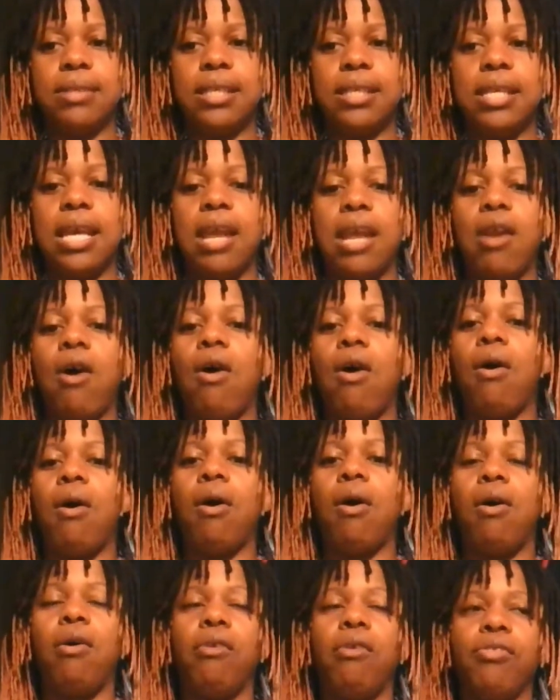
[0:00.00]
get
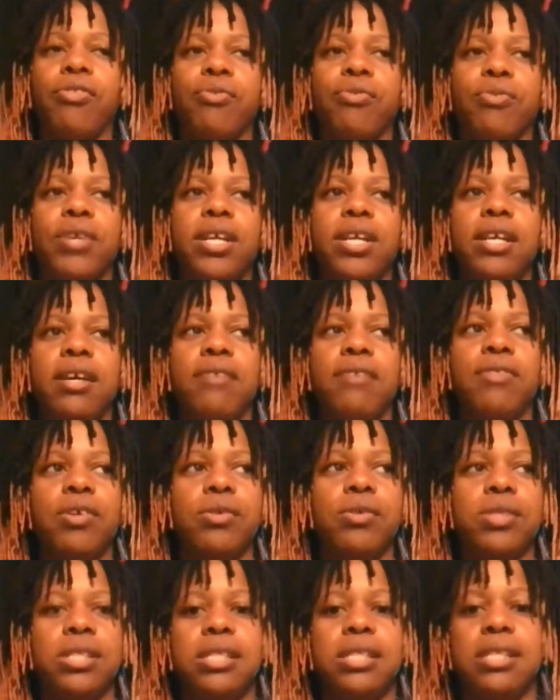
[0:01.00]
all three of
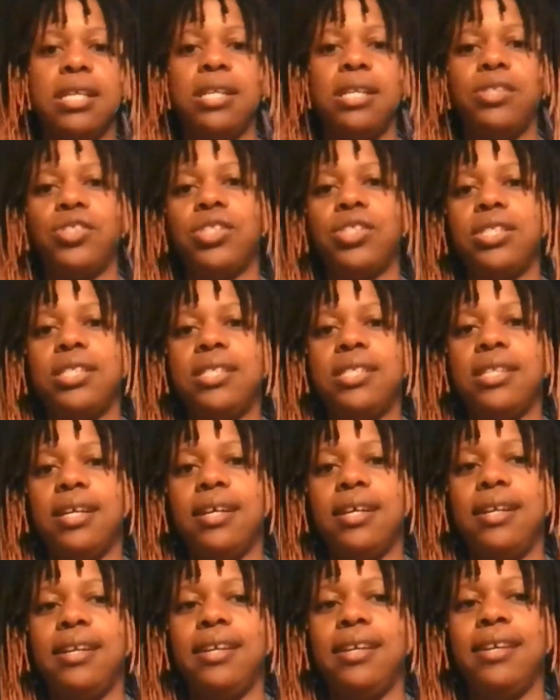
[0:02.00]
those intentions
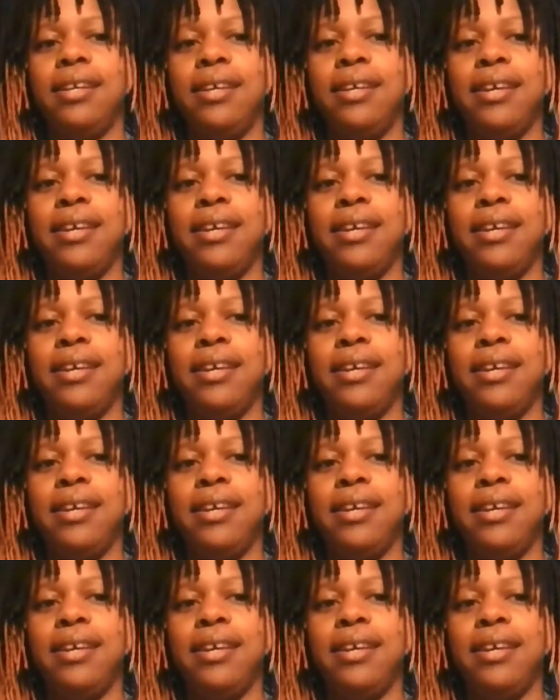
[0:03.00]
done,